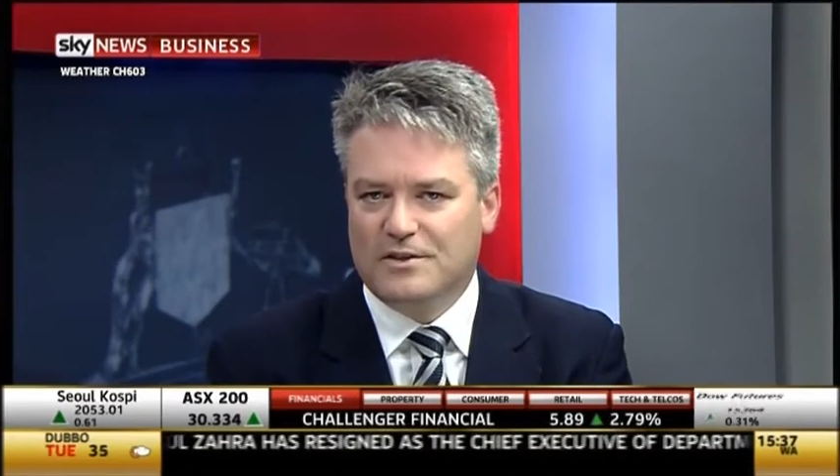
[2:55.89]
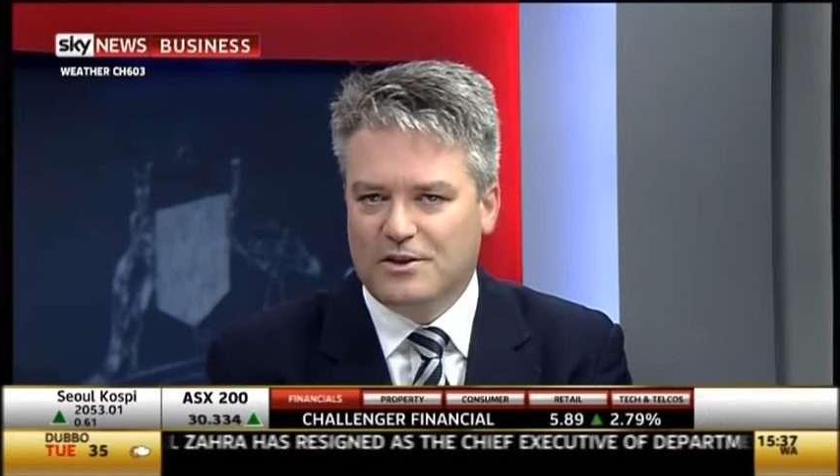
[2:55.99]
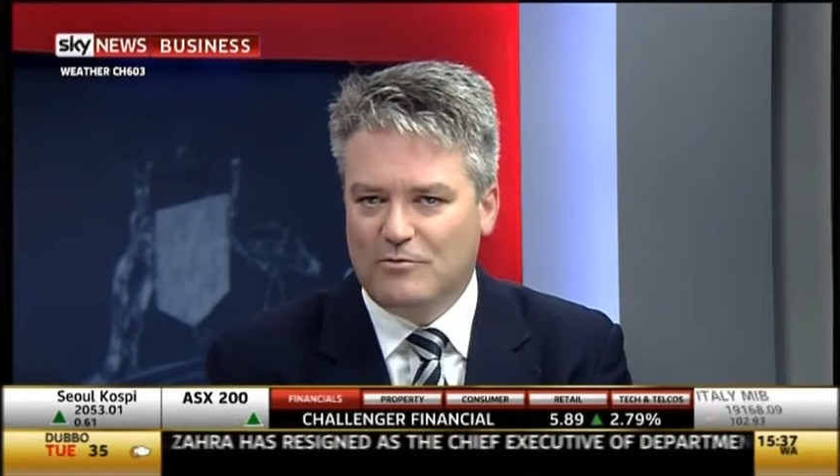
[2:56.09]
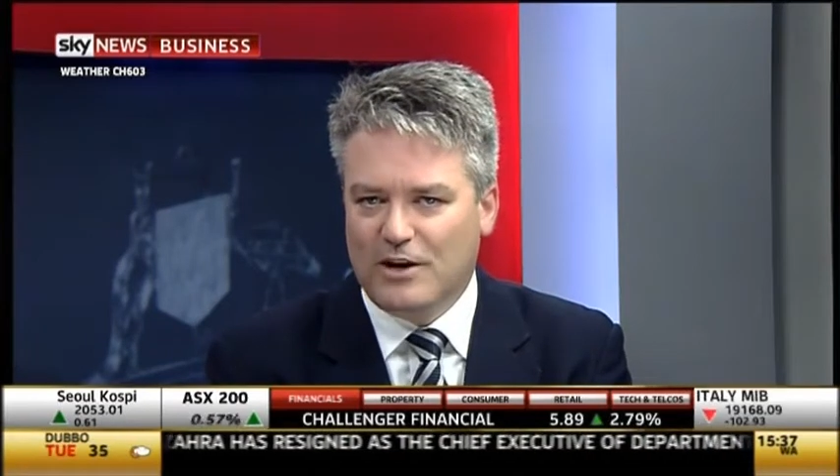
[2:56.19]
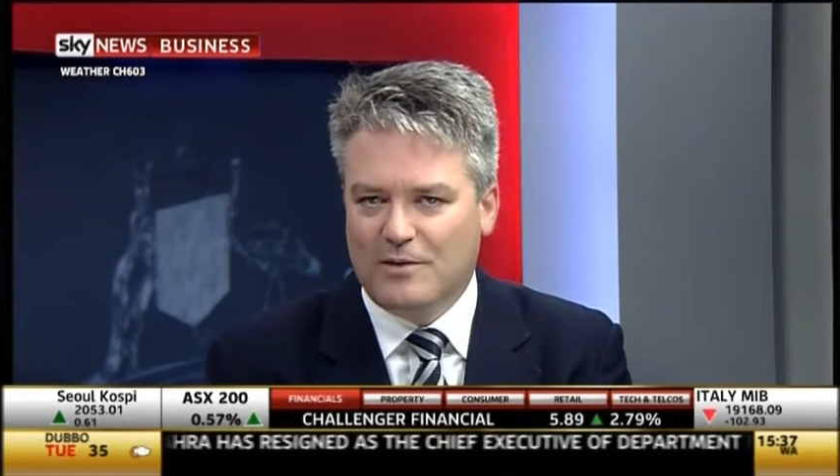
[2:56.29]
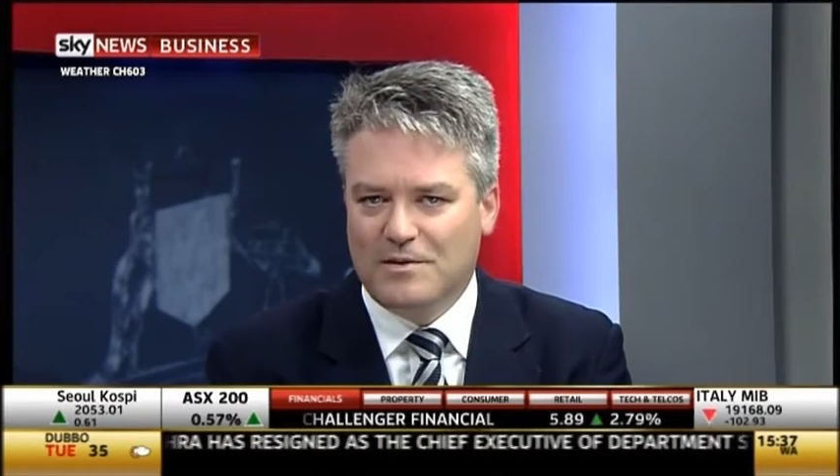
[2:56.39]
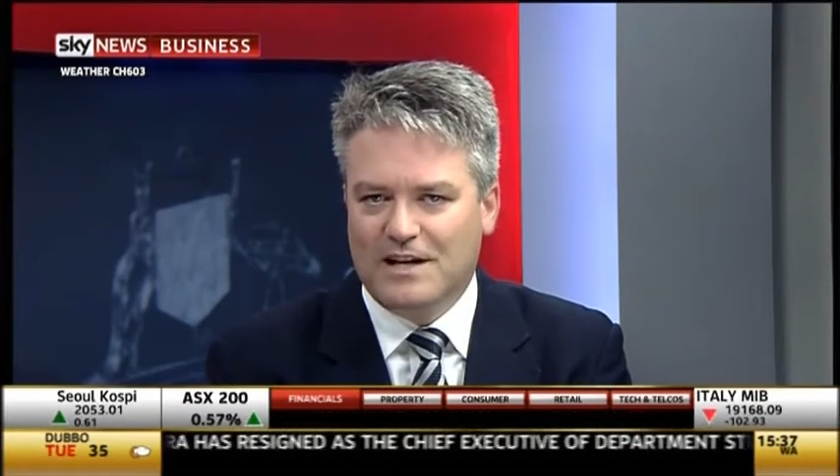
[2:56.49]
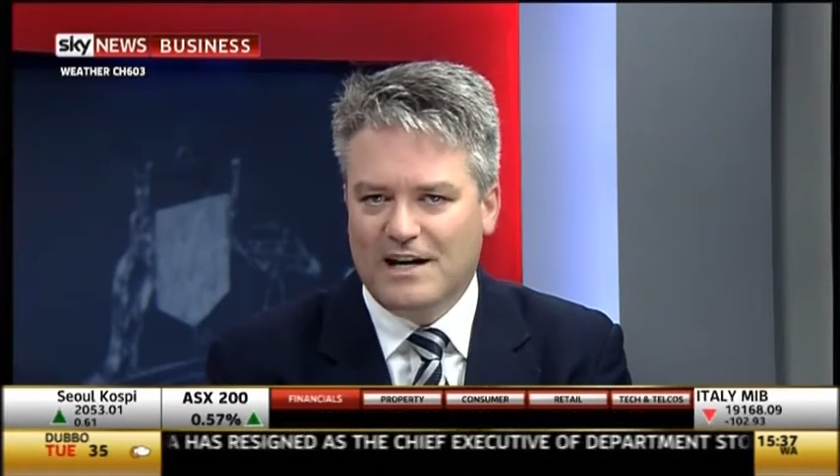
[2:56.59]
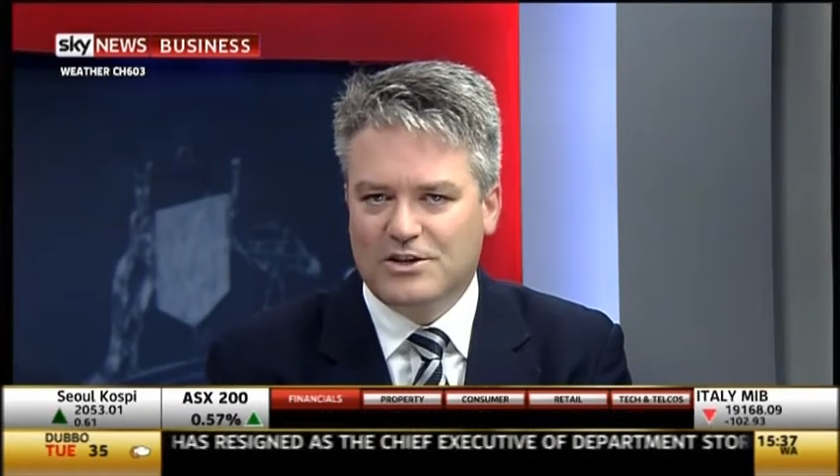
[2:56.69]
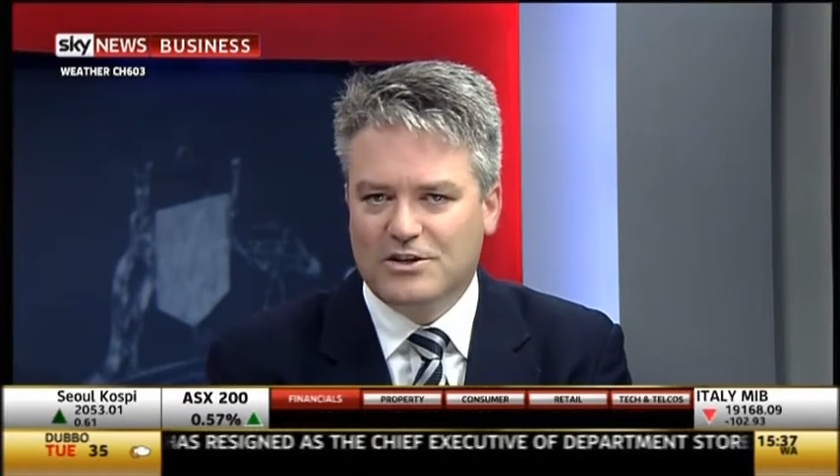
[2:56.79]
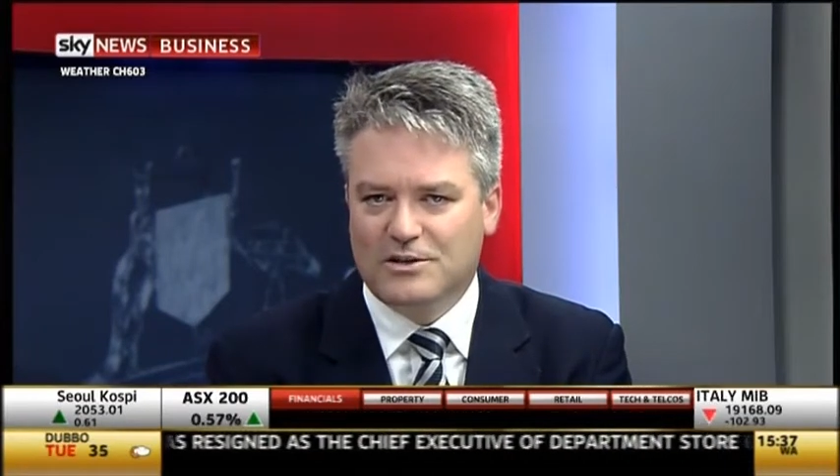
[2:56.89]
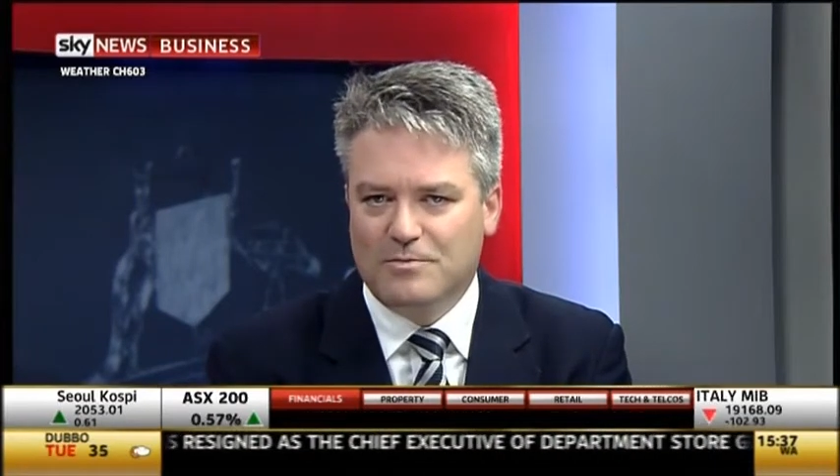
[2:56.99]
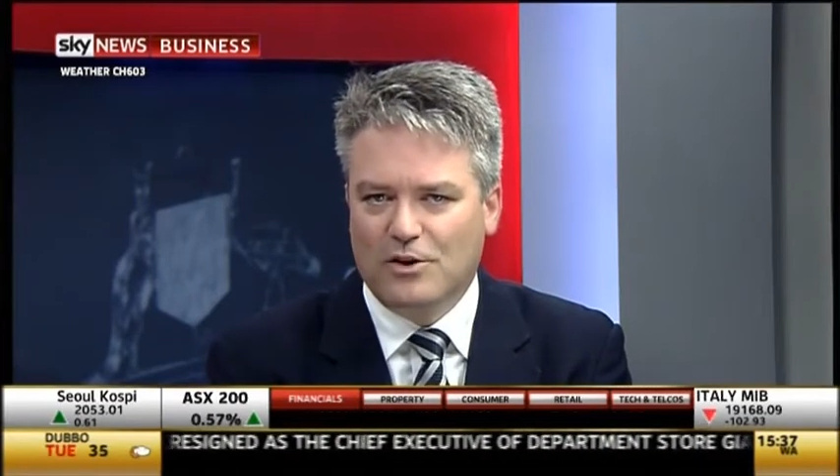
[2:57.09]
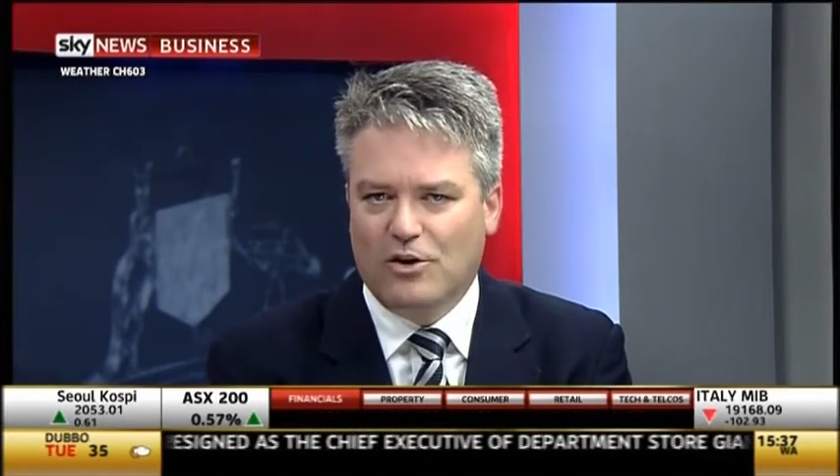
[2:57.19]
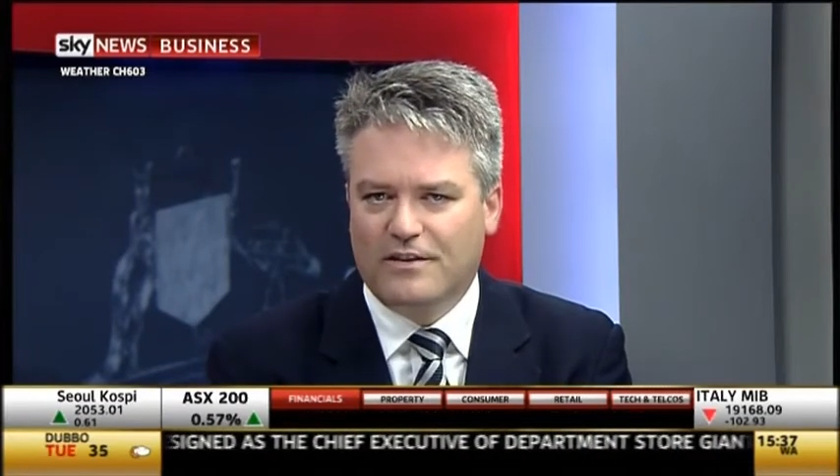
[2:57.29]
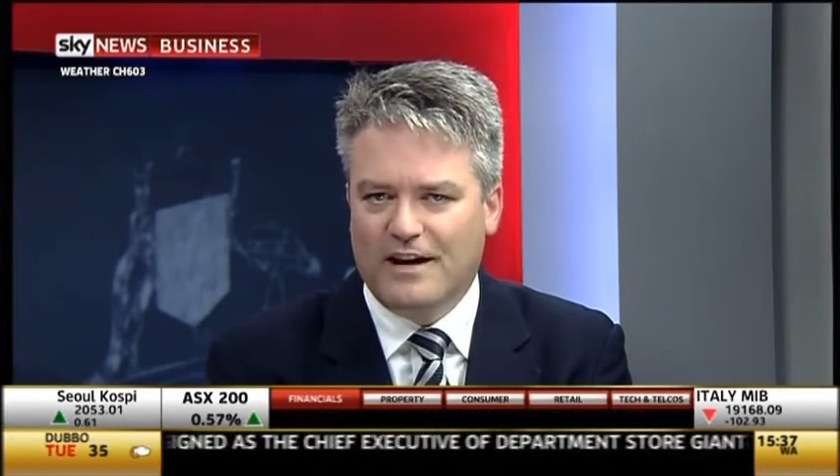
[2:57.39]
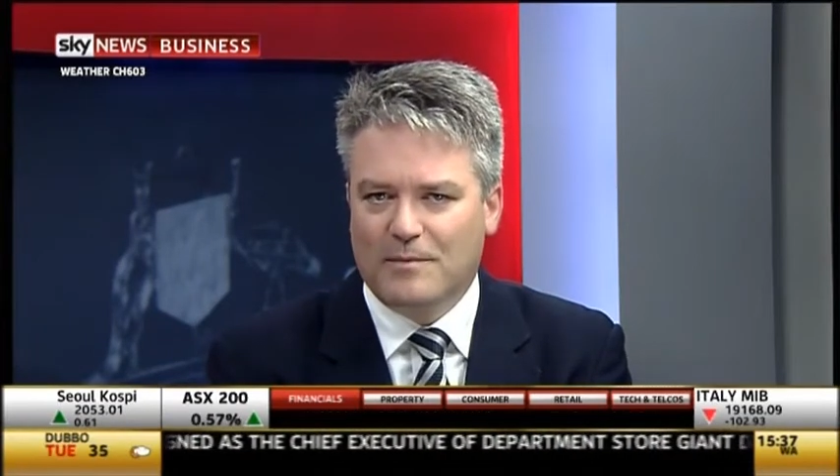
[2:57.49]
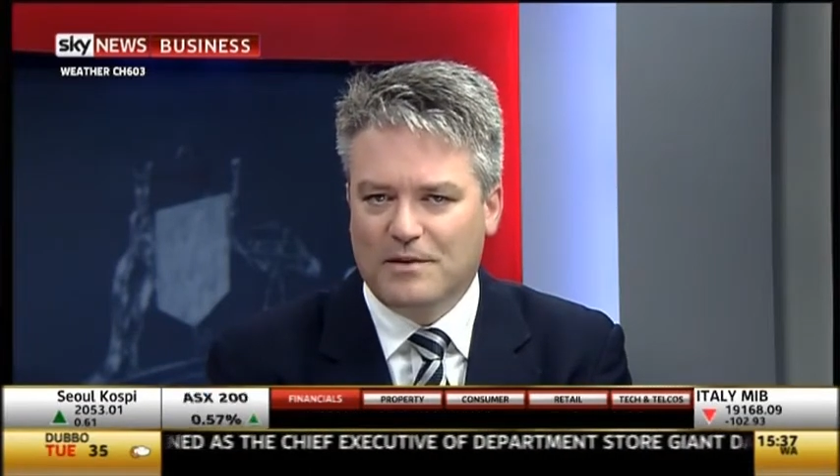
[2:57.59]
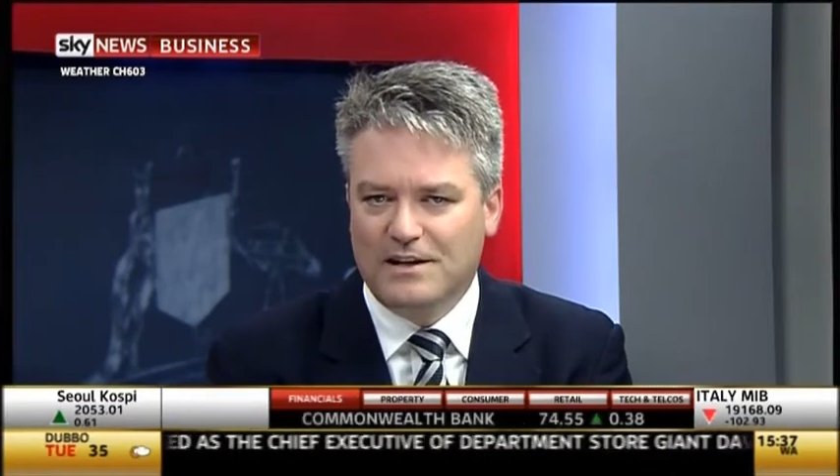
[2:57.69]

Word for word: some recommendations beyond that.